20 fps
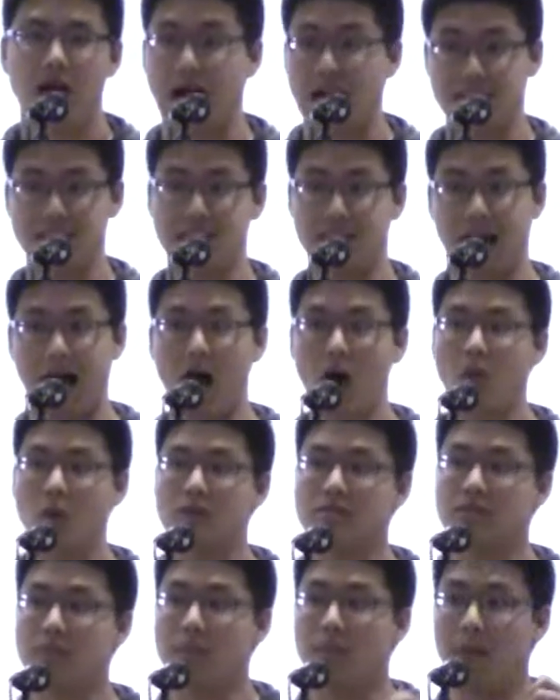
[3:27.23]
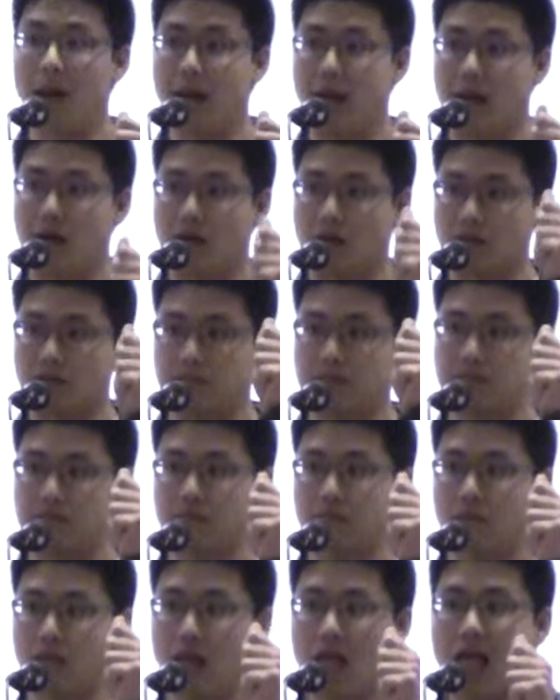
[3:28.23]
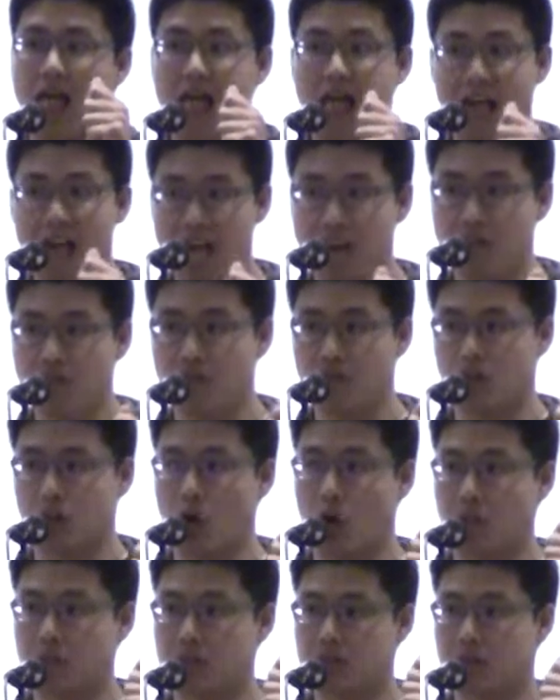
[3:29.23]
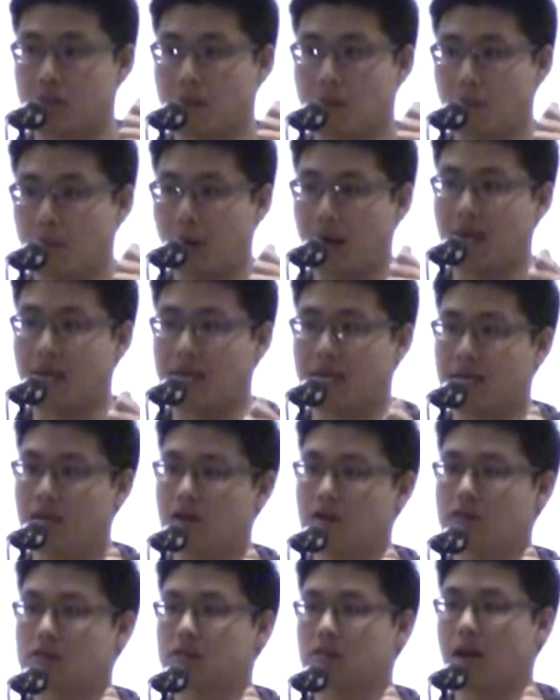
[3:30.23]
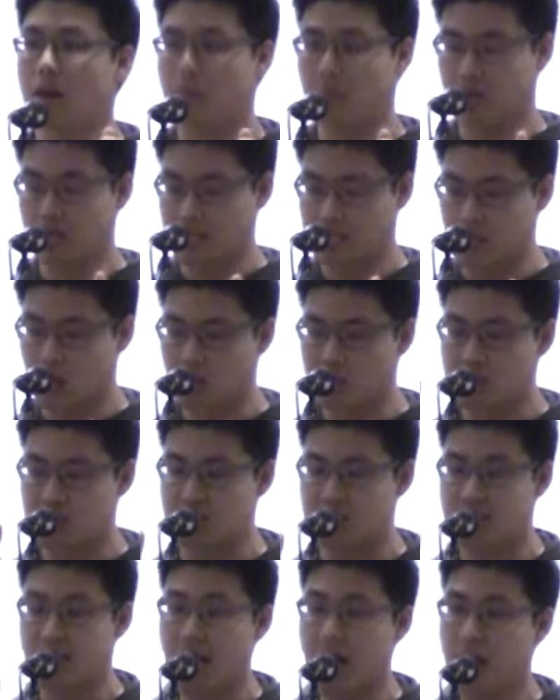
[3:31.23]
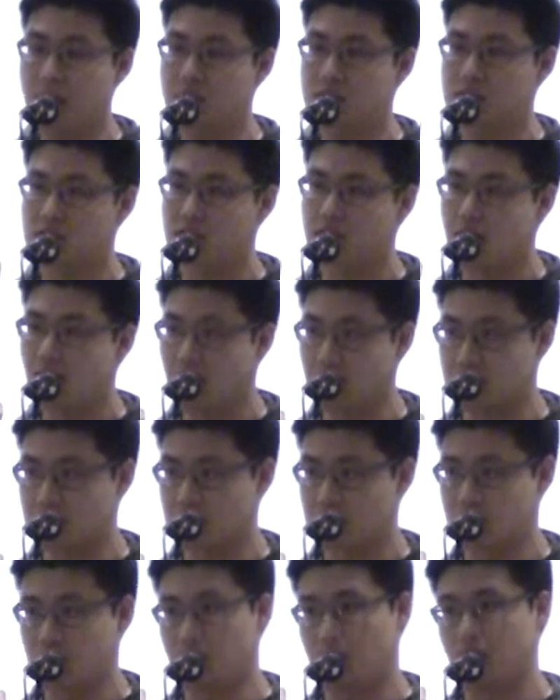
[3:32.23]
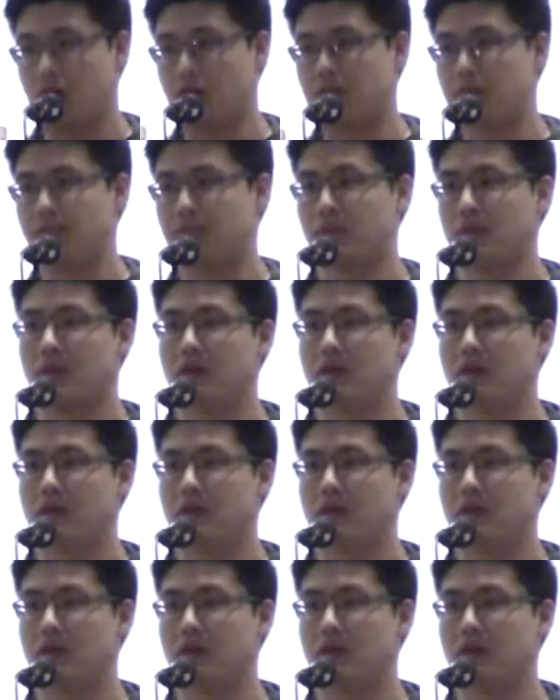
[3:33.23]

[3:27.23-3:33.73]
I said I was a male, enveloped by guilt because I was stamped a sinner.